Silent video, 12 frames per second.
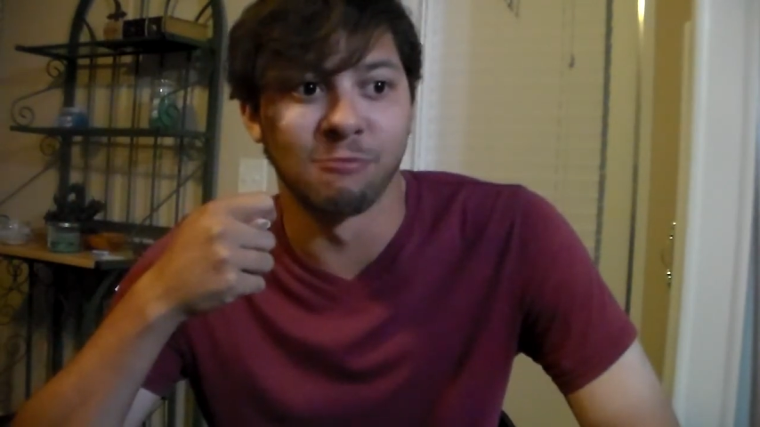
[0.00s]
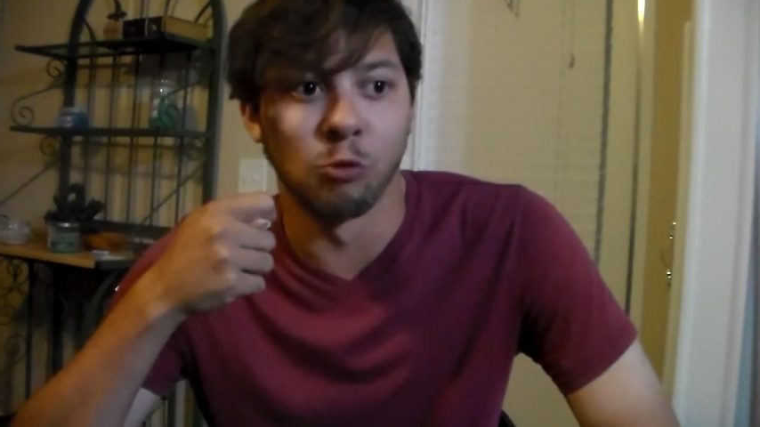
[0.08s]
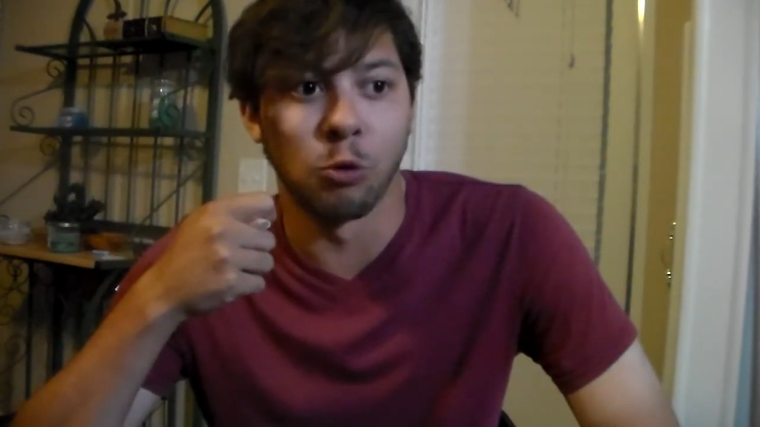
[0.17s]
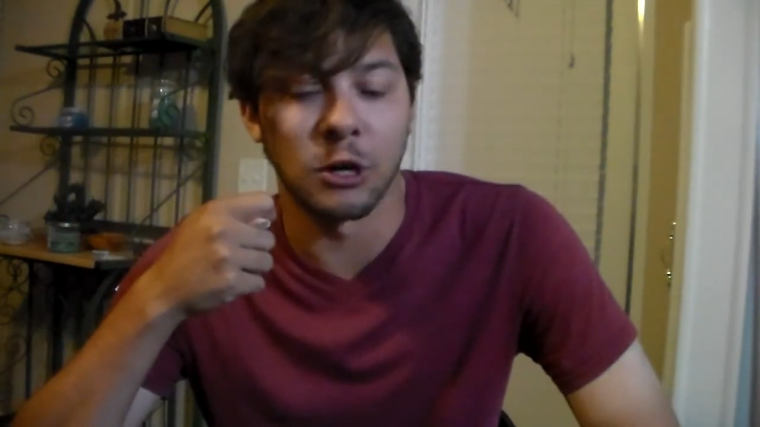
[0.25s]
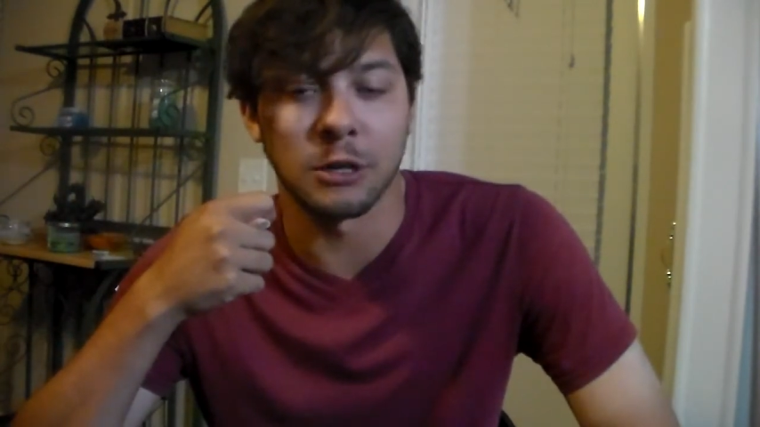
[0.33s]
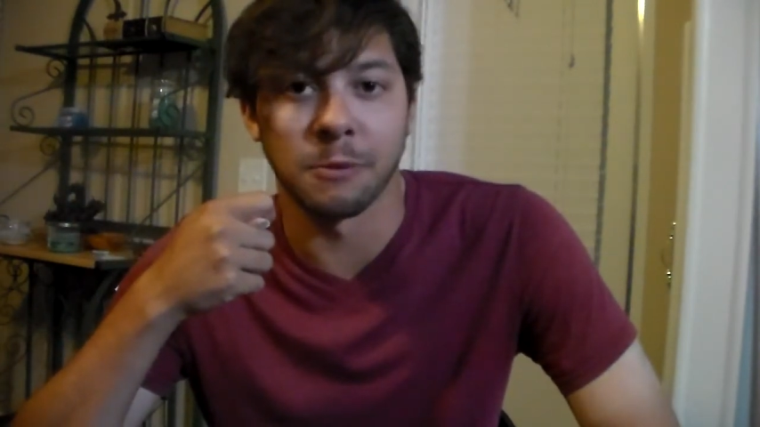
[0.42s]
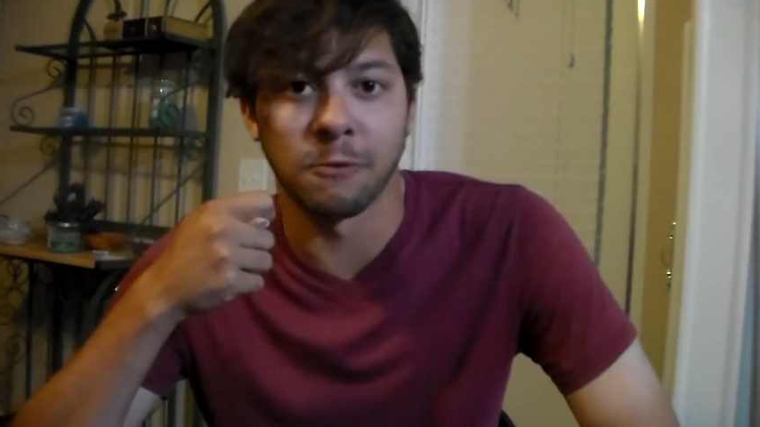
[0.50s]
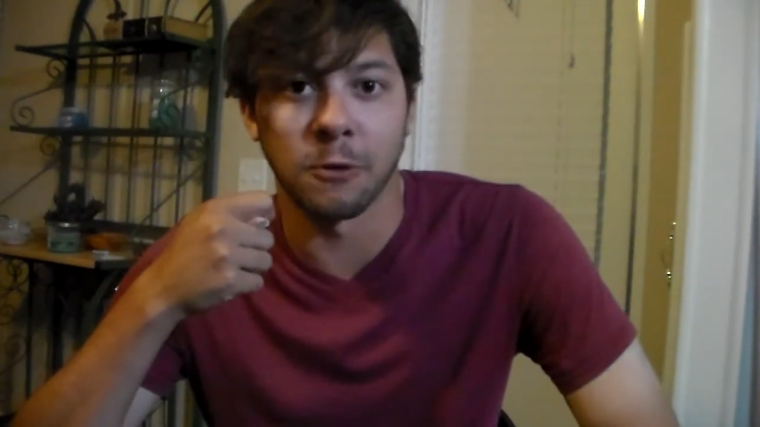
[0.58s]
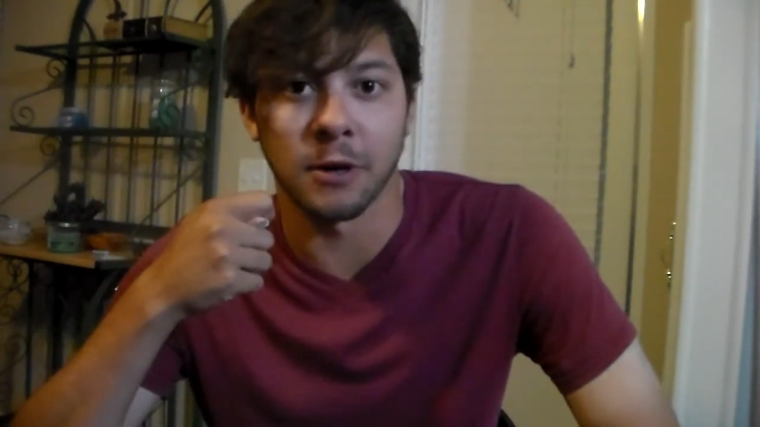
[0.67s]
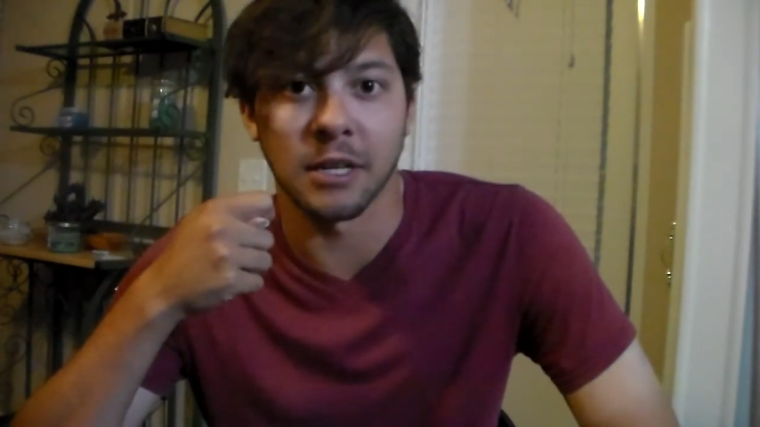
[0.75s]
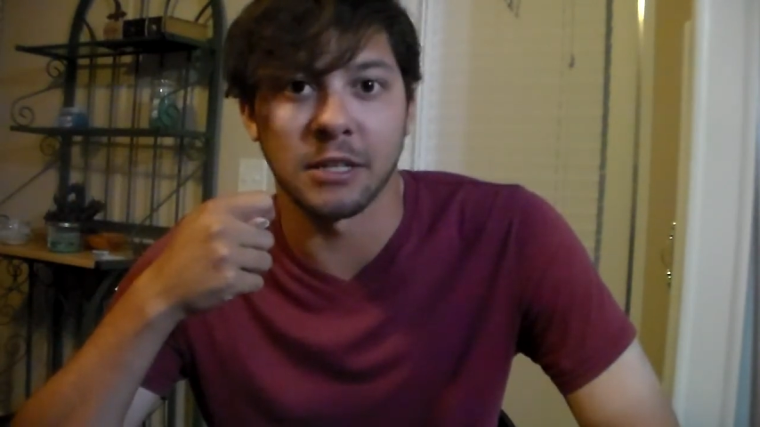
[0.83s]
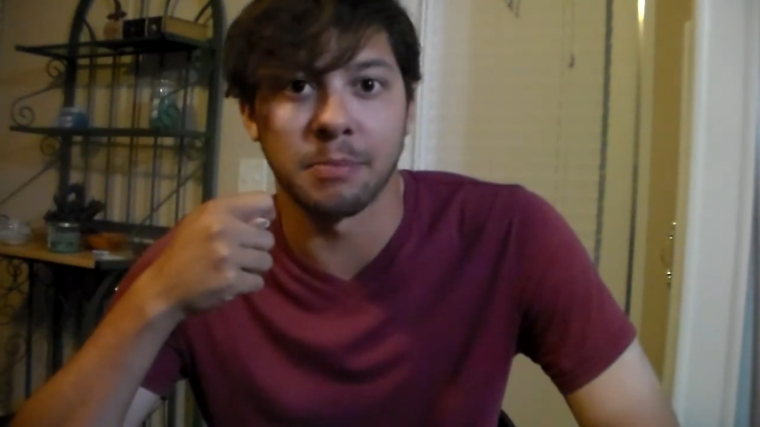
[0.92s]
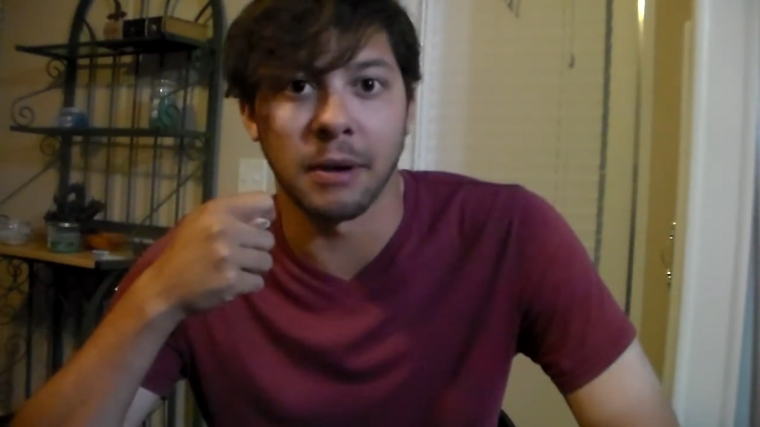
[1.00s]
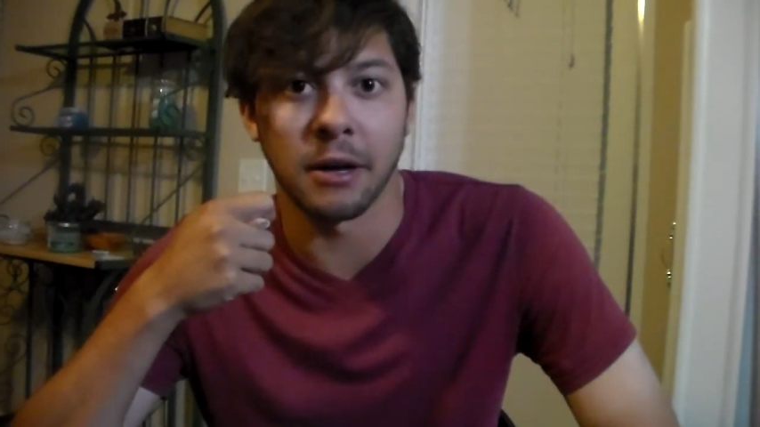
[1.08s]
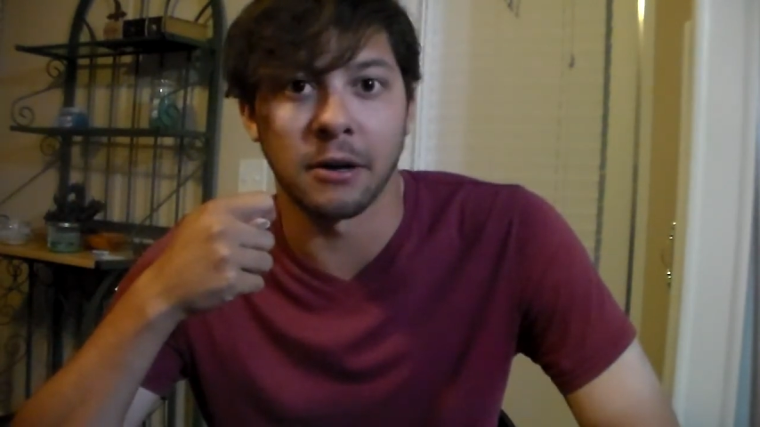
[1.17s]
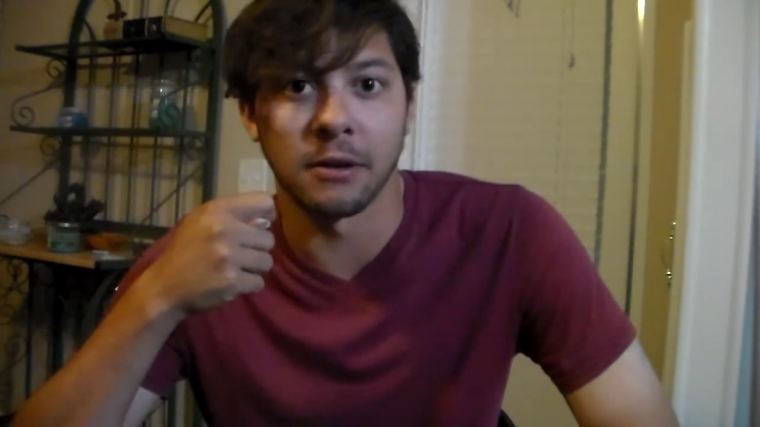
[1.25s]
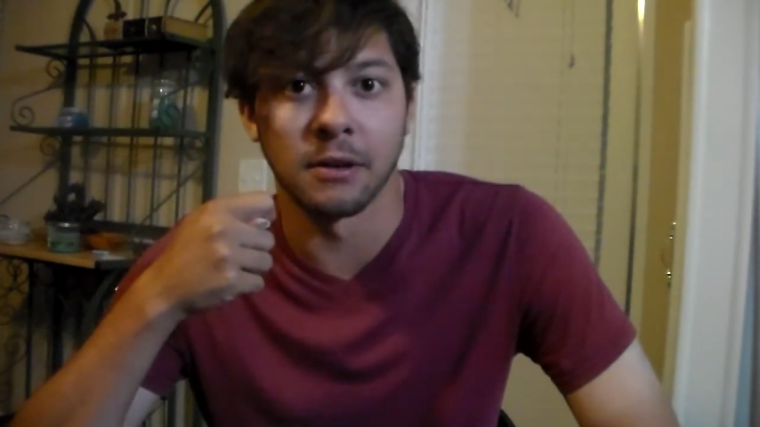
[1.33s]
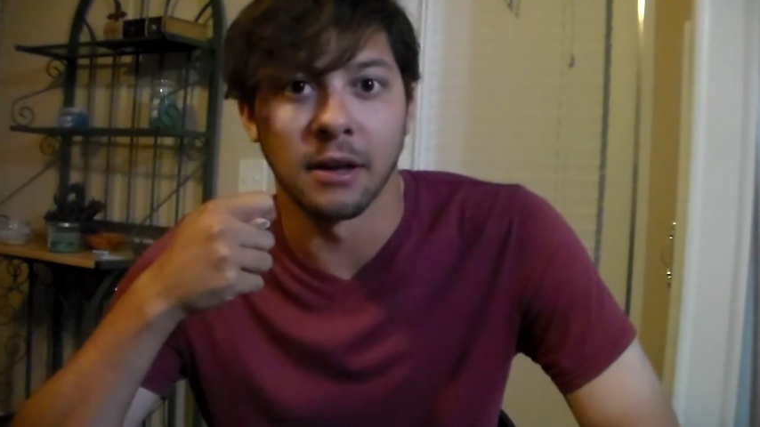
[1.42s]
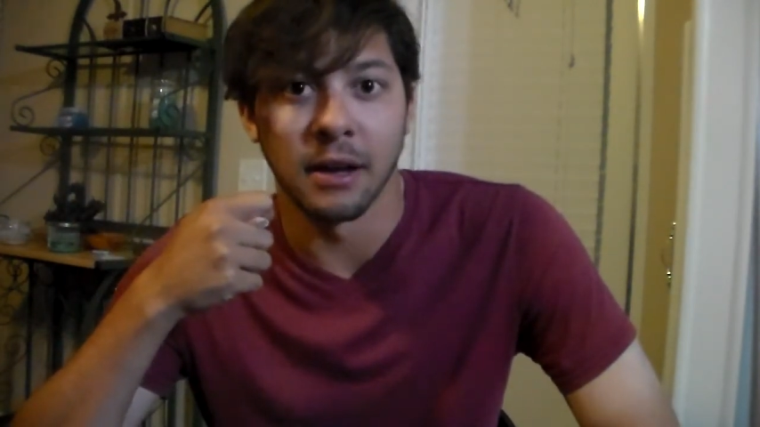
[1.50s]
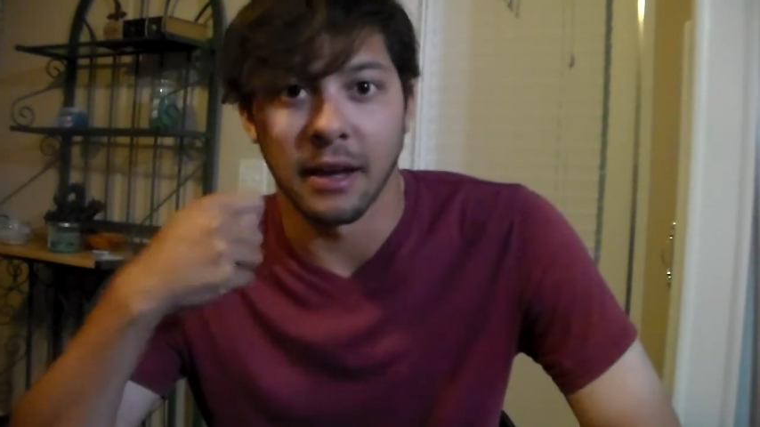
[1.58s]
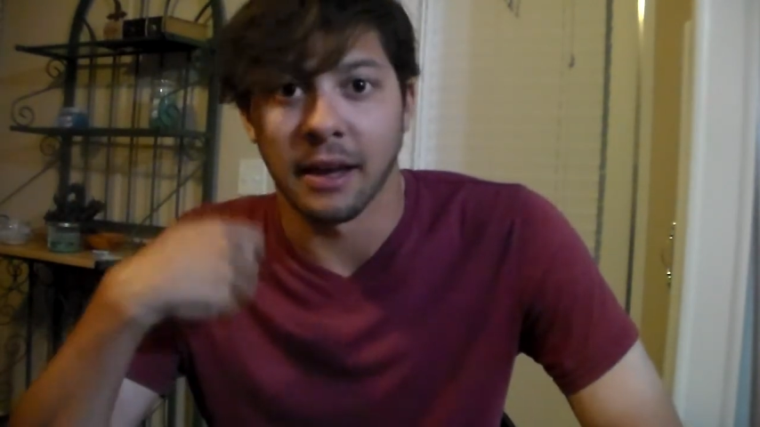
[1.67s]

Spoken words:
worse before it gets better,